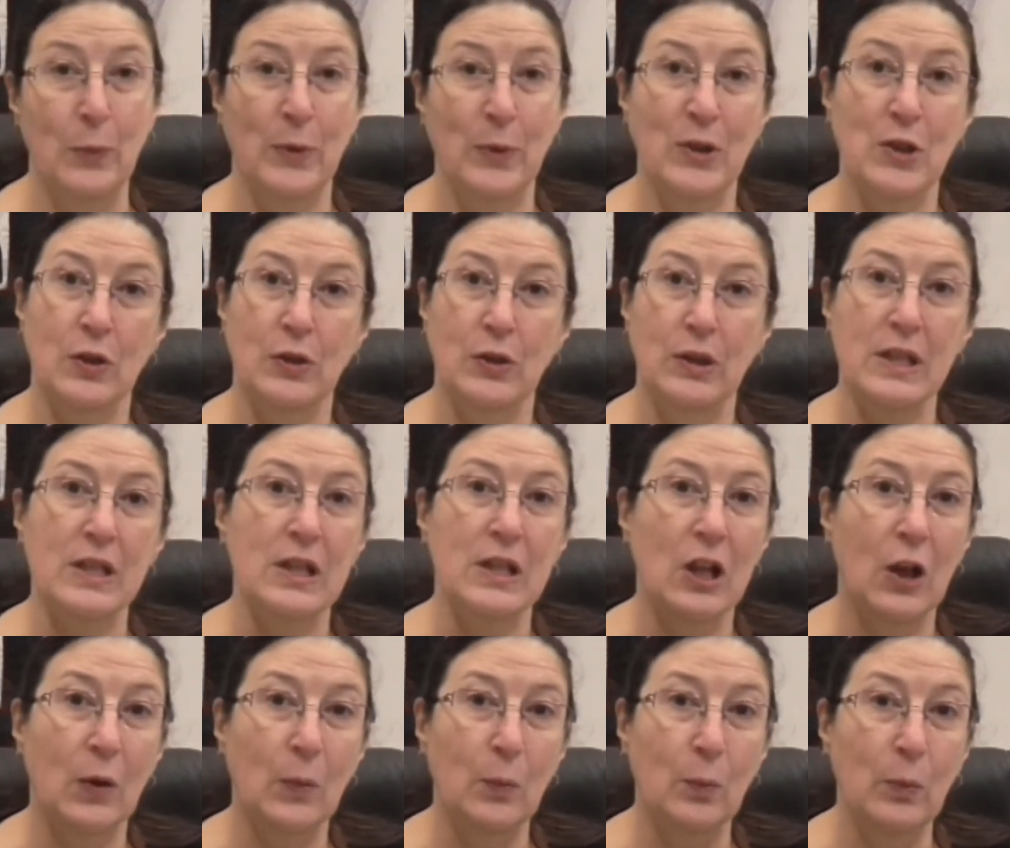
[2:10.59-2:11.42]
to be doing this
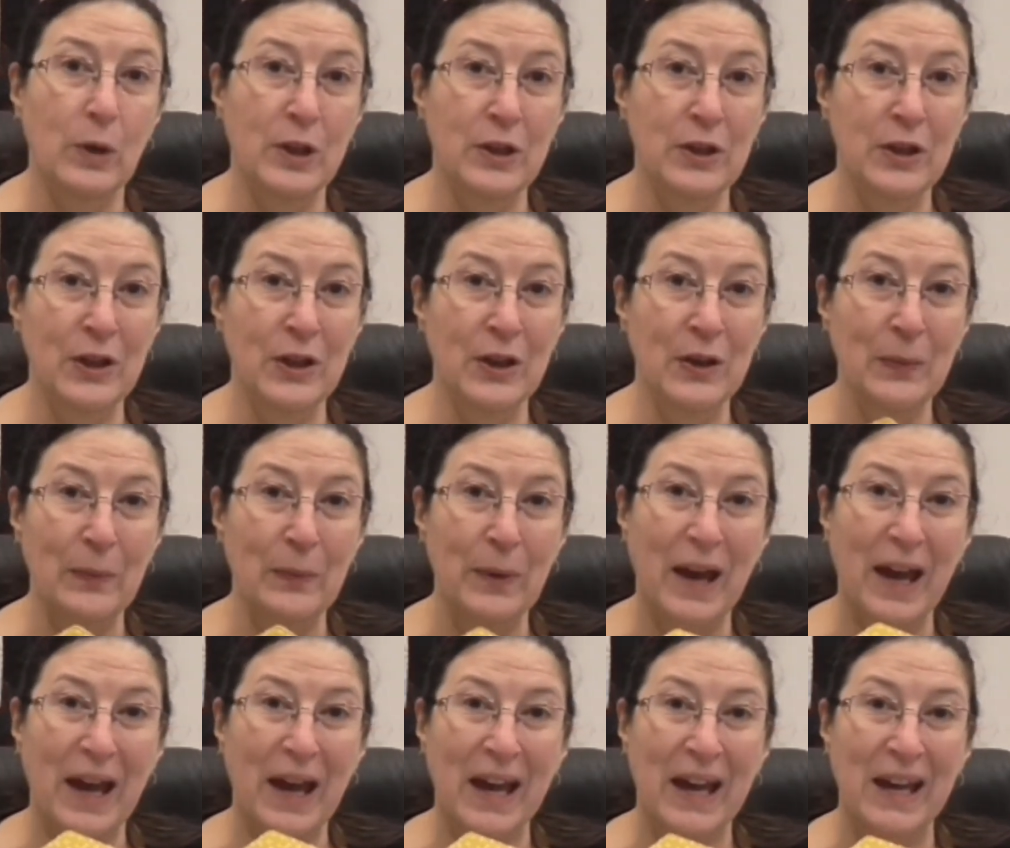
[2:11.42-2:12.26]
along with you
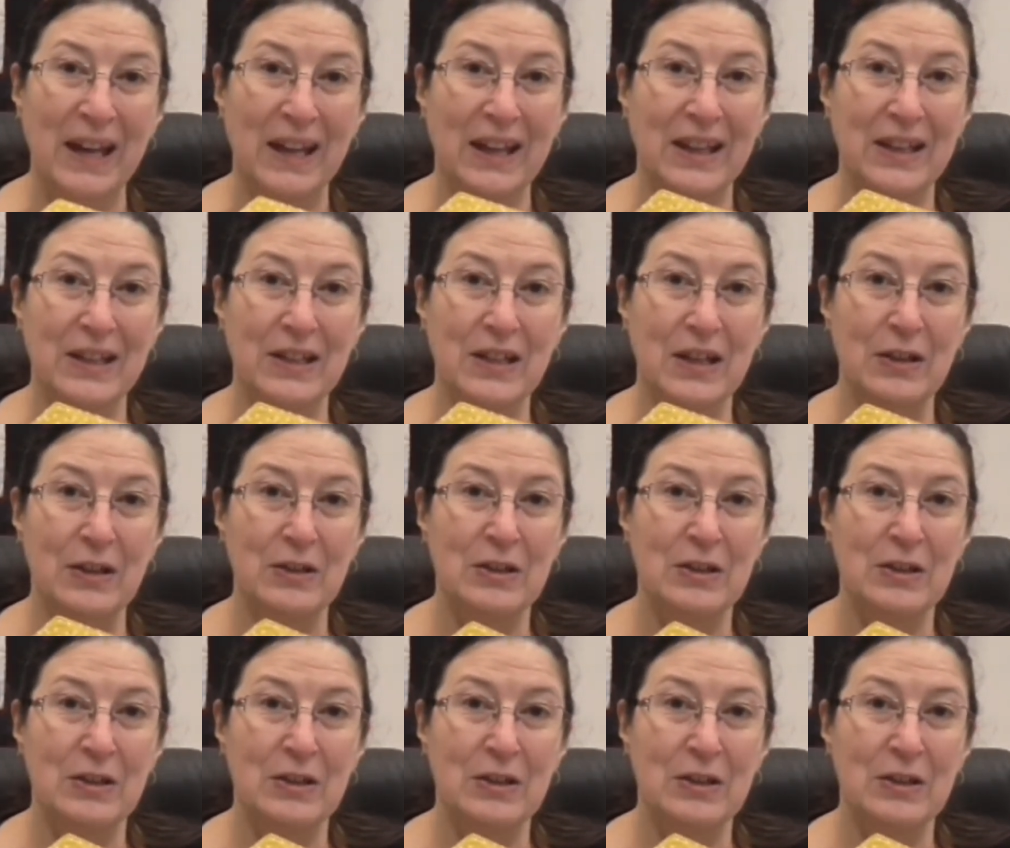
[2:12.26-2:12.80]
and